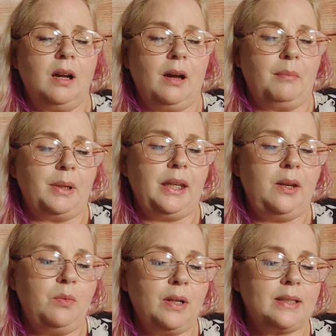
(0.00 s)
But
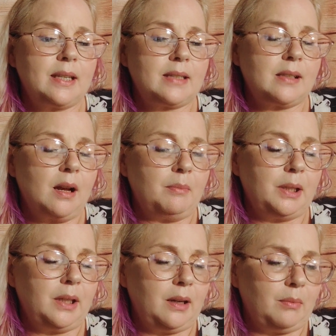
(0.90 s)
he wants us to come
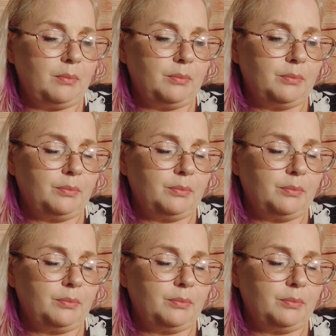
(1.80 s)
to him.